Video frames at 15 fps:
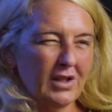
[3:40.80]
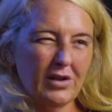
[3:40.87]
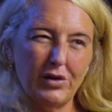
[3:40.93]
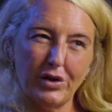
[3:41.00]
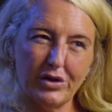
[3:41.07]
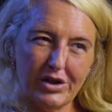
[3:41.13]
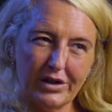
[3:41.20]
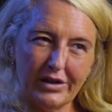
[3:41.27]

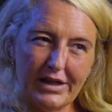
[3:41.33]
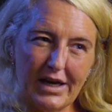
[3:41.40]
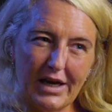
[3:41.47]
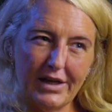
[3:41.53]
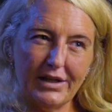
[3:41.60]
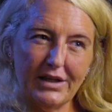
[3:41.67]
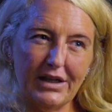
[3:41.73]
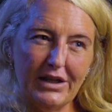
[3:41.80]
psychologically
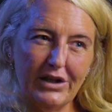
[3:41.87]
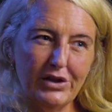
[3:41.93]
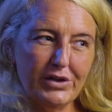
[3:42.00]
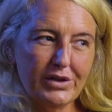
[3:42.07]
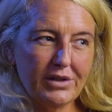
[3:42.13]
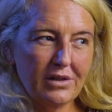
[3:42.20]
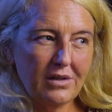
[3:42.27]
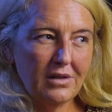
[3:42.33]

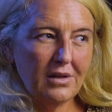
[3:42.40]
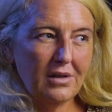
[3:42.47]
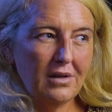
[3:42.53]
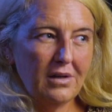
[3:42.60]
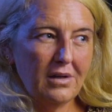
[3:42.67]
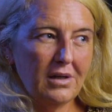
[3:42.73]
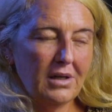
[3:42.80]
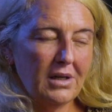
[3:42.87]
unhinged.
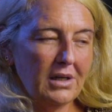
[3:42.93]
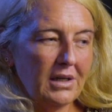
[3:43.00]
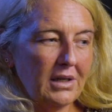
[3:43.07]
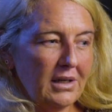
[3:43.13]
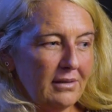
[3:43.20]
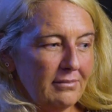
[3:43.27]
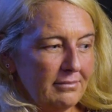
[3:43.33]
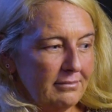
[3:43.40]
Simon
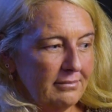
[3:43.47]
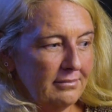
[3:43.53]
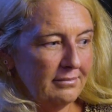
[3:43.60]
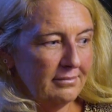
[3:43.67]
Overland said you had